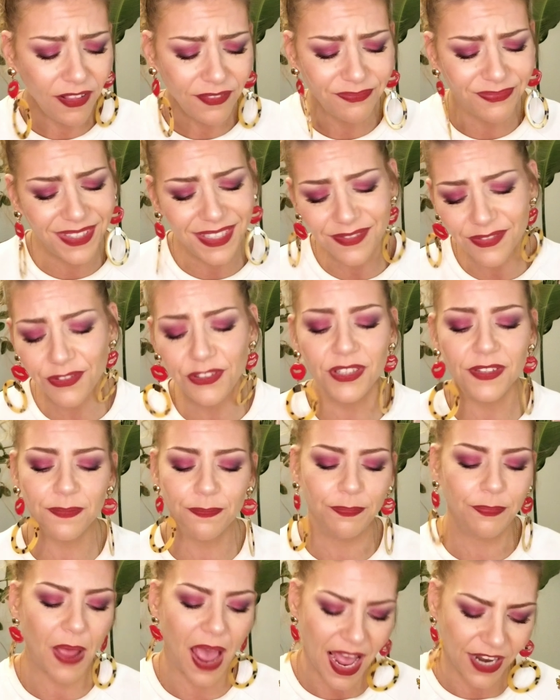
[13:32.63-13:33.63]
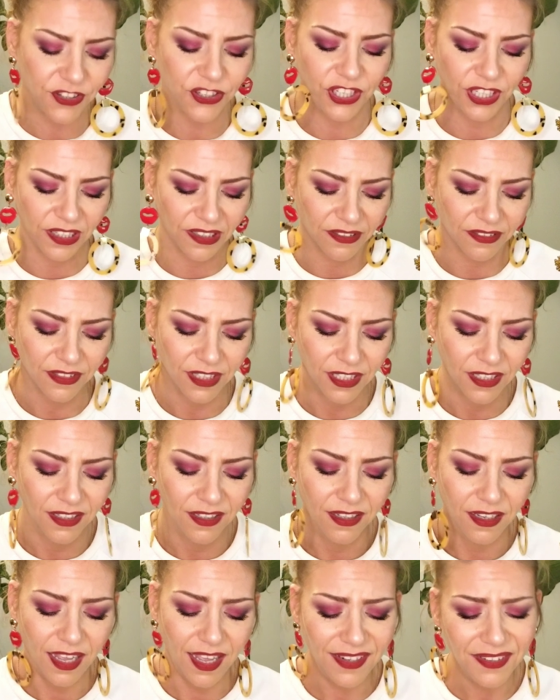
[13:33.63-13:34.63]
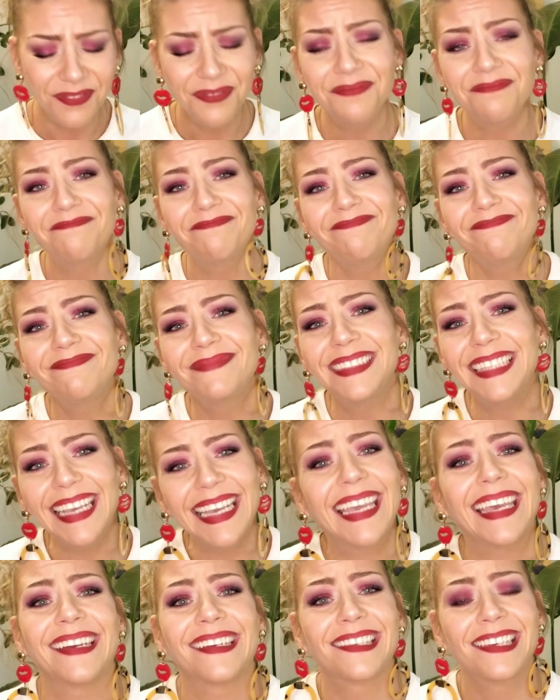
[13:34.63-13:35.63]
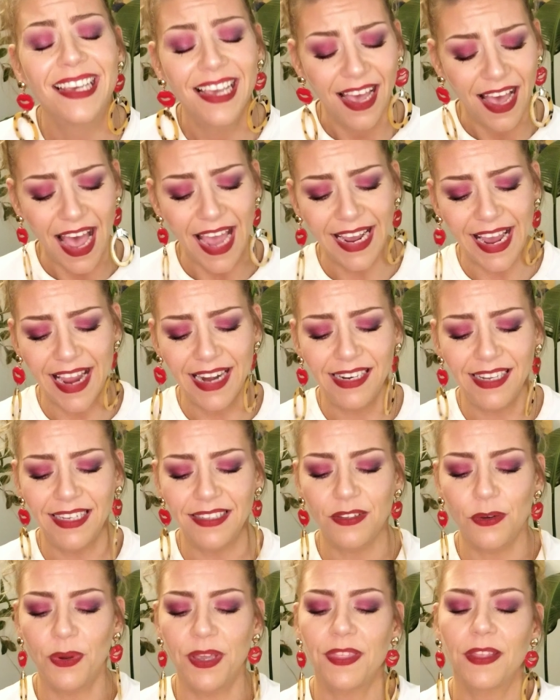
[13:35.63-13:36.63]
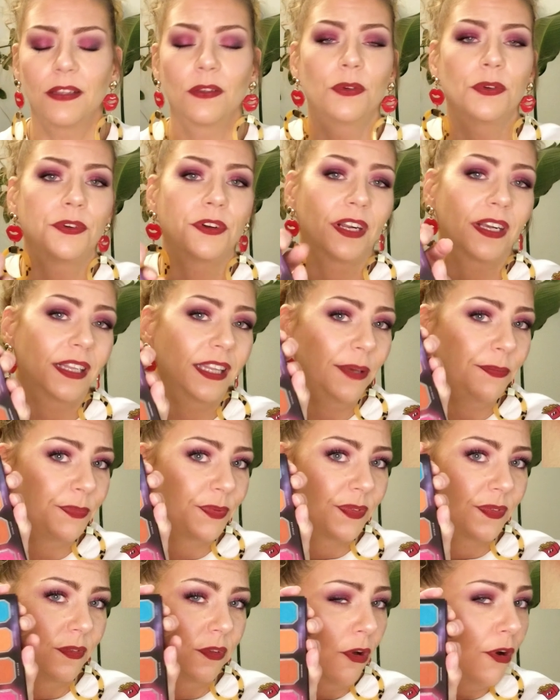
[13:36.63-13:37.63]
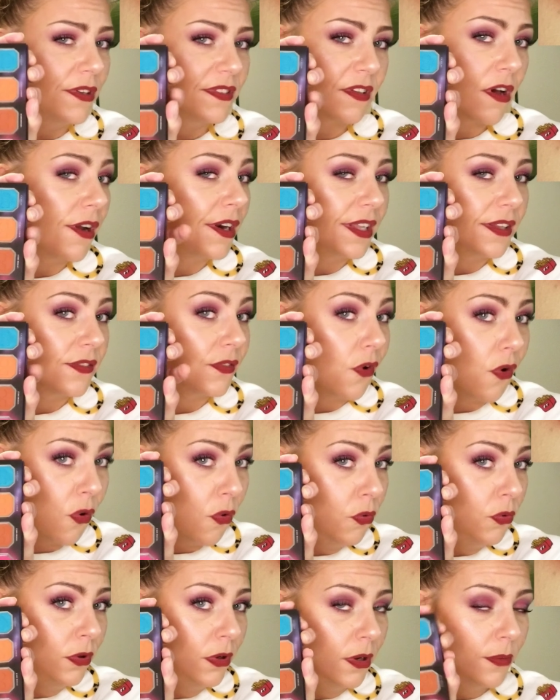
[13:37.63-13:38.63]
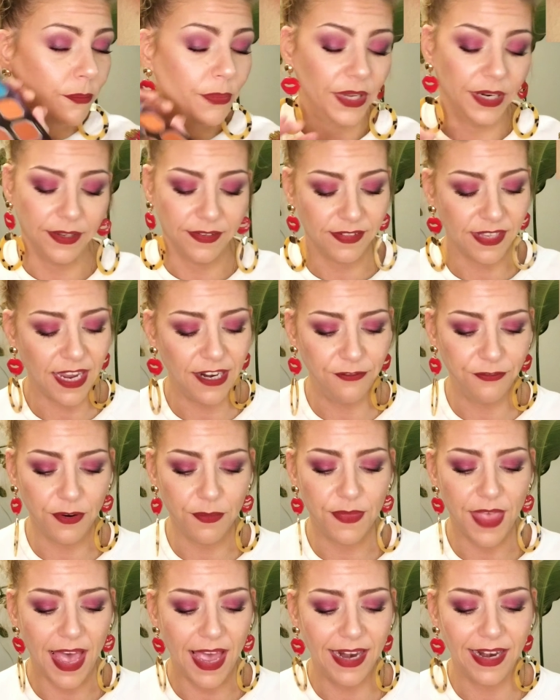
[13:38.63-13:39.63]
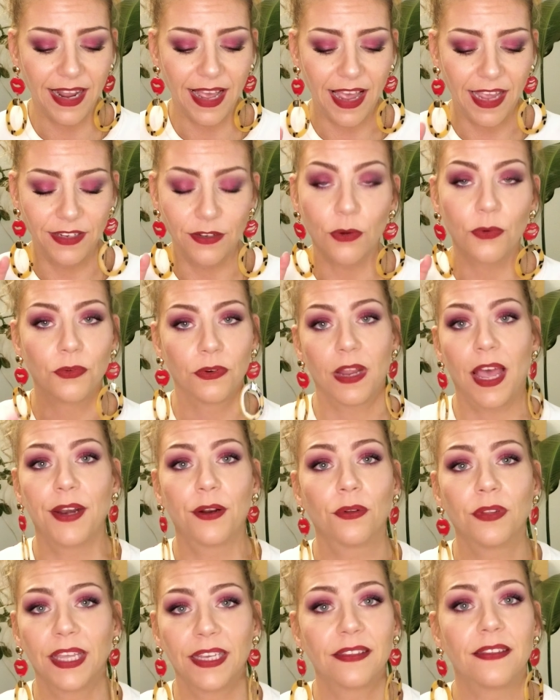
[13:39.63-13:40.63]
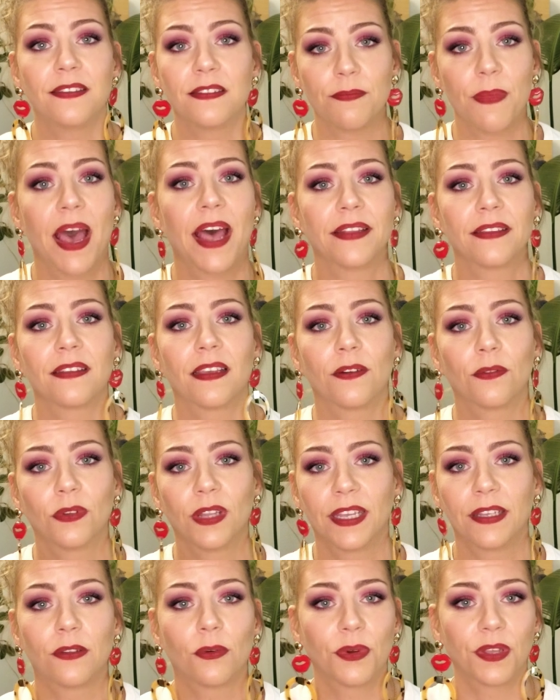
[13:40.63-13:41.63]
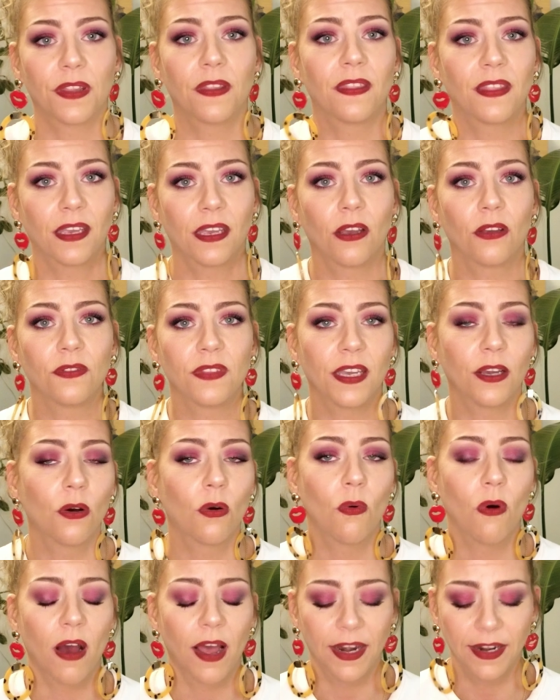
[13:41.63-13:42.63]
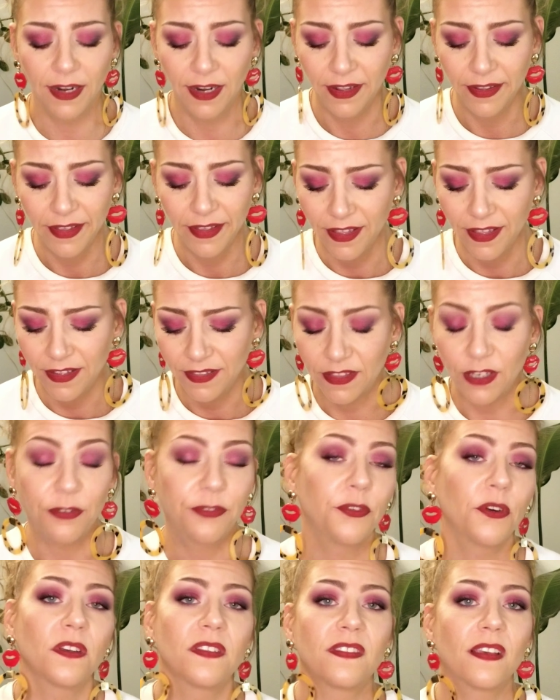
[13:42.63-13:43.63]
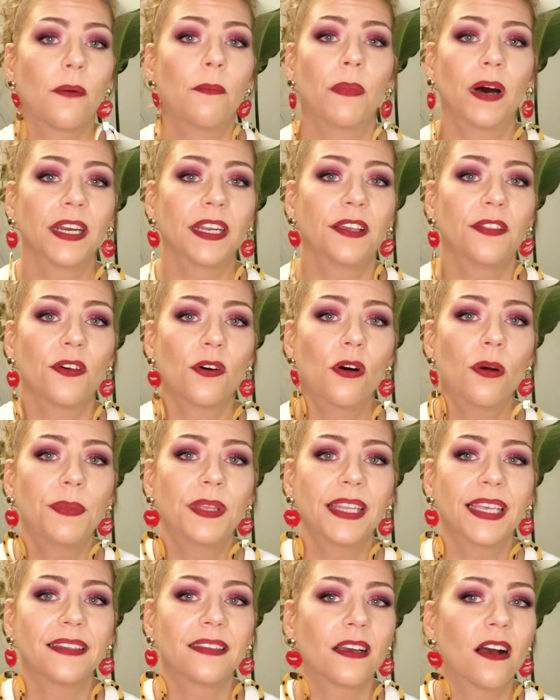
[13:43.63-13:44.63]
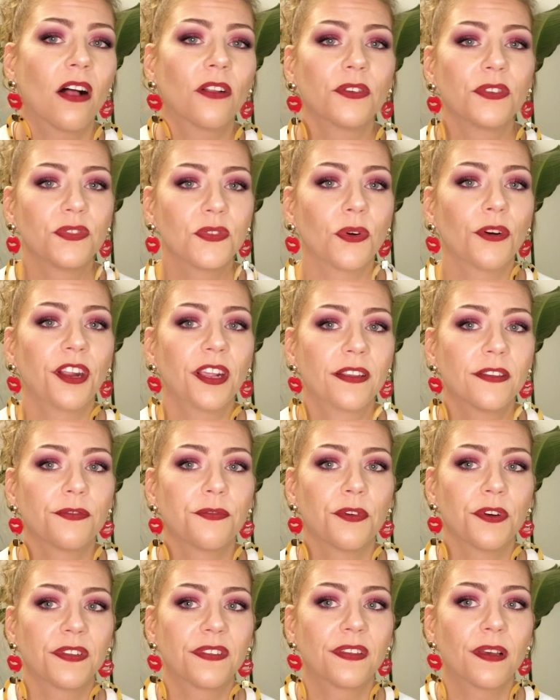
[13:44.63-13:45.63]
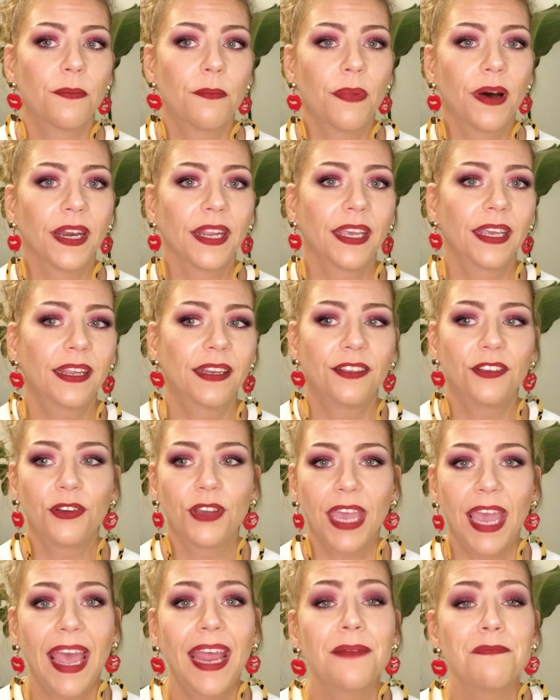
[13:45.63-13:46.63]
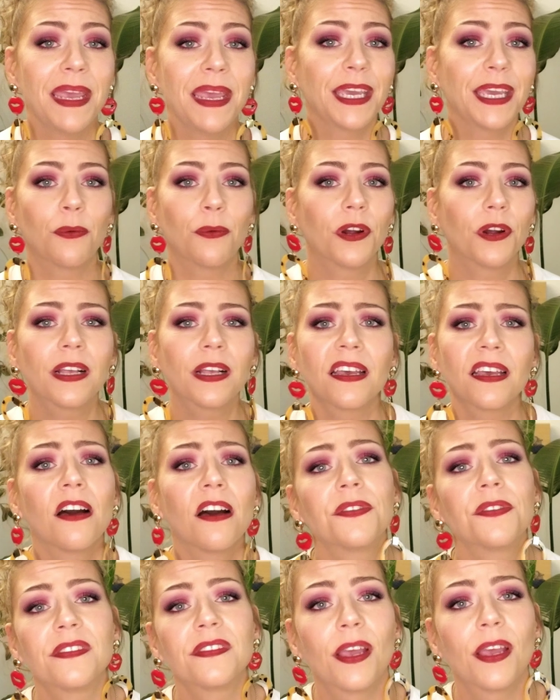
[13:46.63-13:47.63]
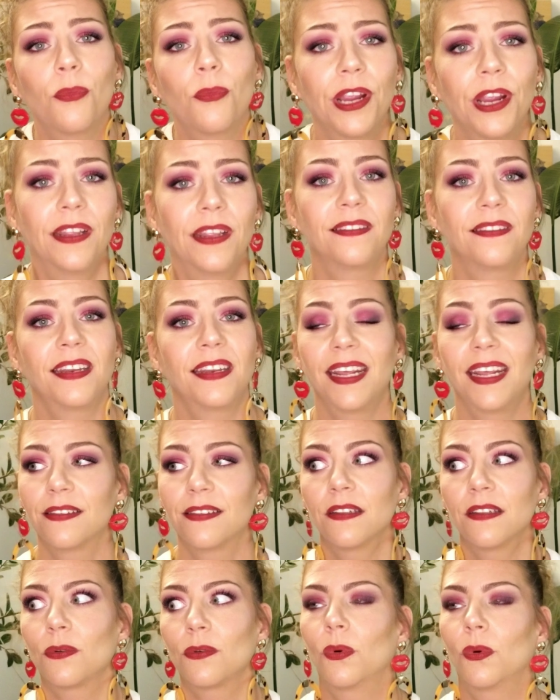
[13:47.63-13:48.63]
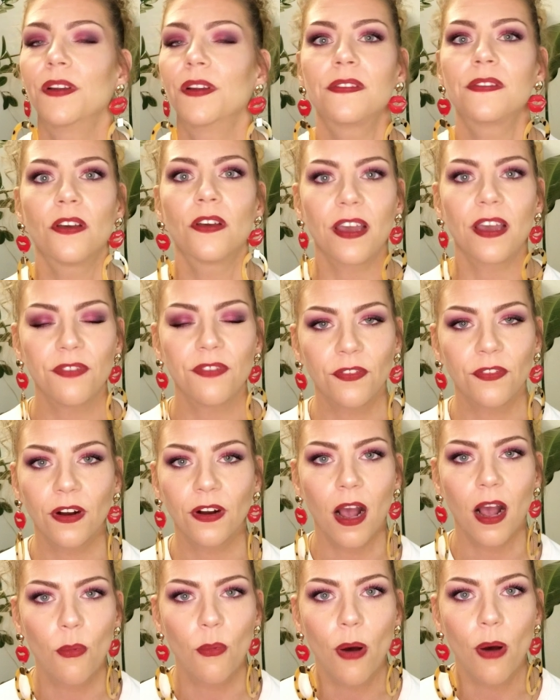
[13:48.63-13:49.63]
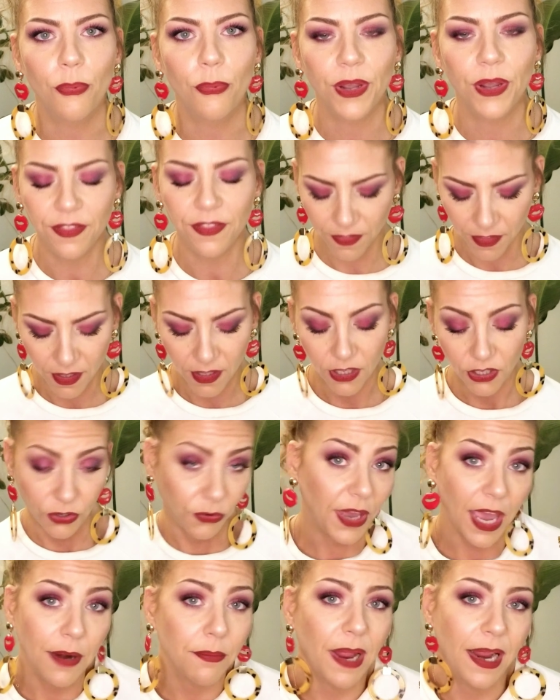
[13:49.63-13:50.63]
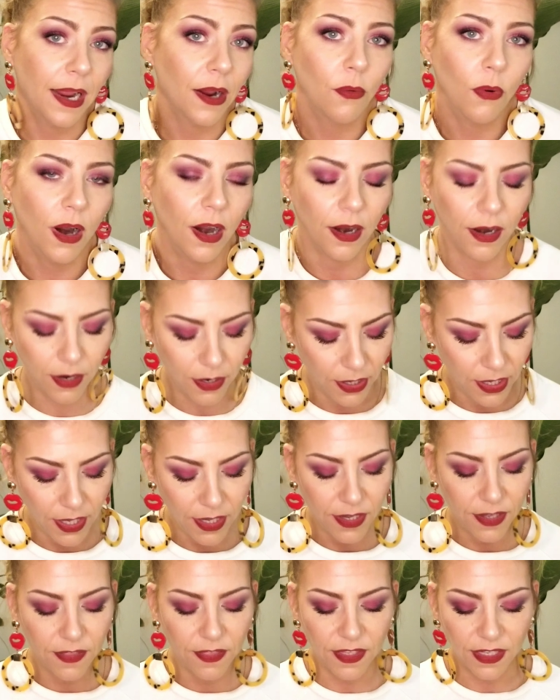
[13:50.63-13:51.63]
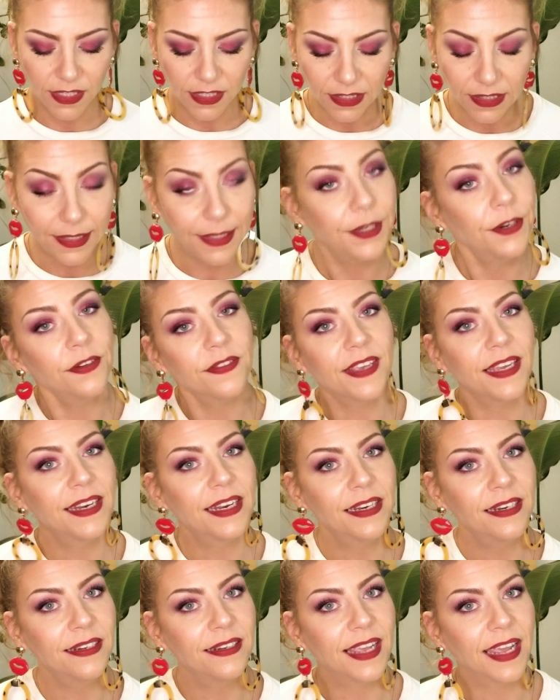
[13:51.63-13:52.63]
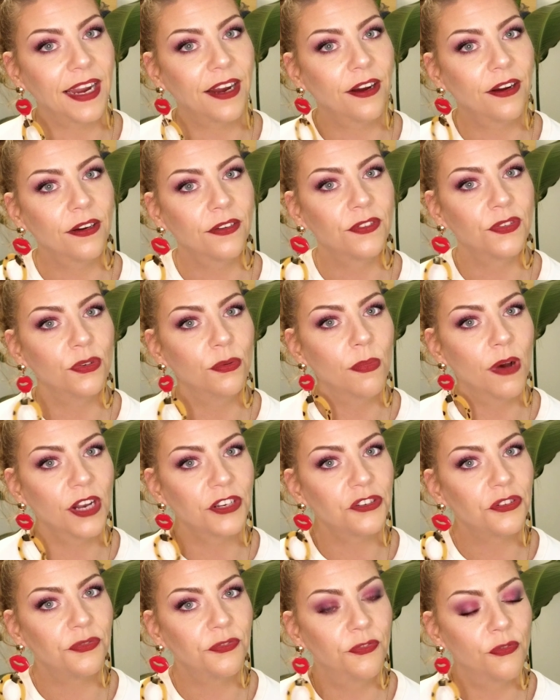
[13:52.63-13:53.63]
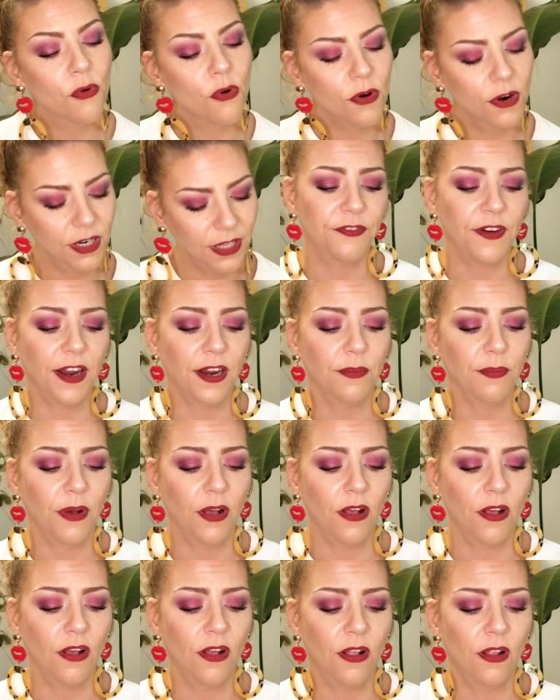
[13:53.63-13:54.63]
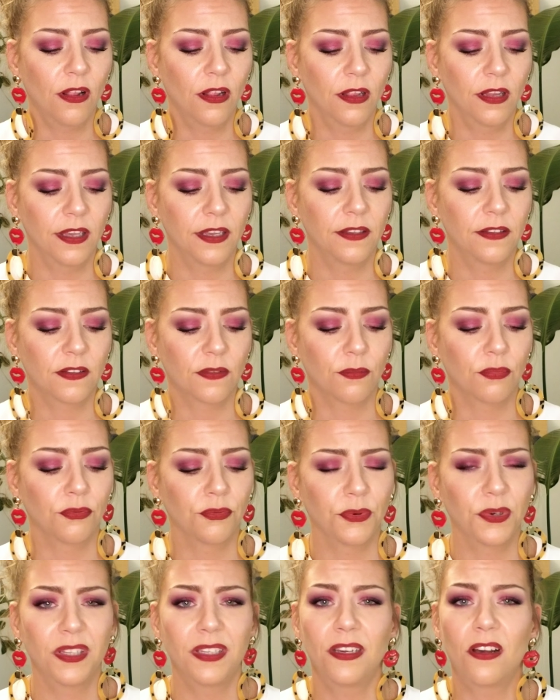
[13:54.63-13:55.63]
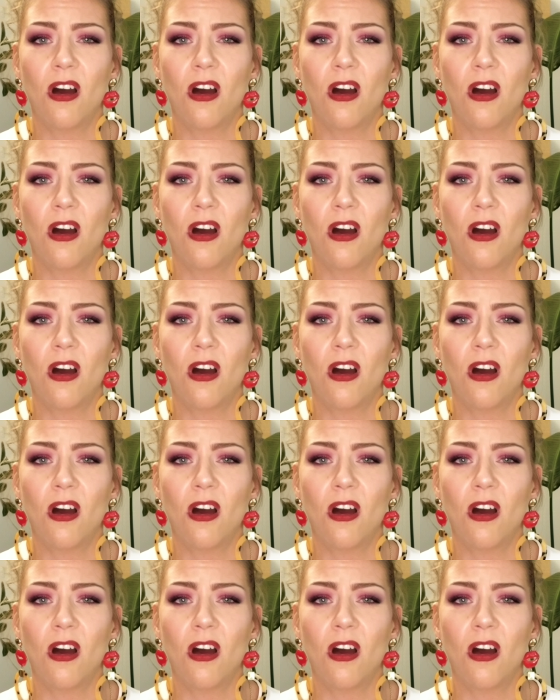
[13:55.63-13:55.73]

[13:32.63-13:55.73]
these are just patchy. I don't dig it. I kind of like the way that Lunar Eclipse looks on its own, but aside from that, I don't like these mattes. I don't like the way that they go on. They're for somebody though. I mean, like the color story is for somebody. You can make it work. Like obviously I'm wearing it today. It's not the worst look I've ever come up with. You can make it work. The glitters I didn't care too much for. Like Fireball is really